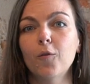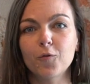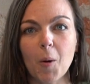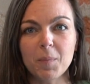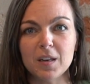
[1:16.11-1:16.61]

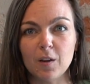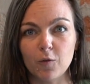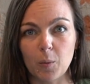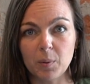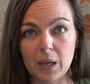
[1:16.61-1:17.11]
from the
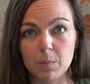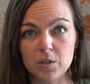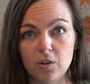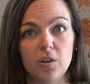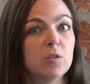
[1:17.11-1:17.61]
different plant
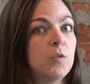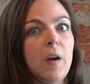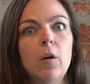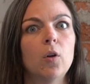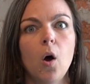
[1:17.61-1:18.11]
materials
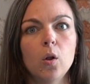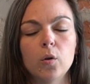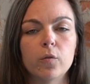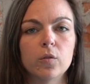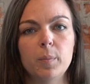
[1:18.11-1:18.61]
found all
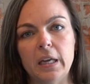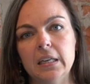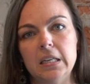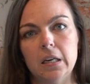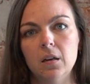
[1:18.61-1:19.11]
over the
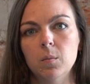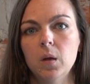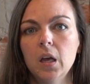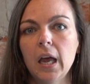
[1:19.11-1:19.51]
plant kingdom,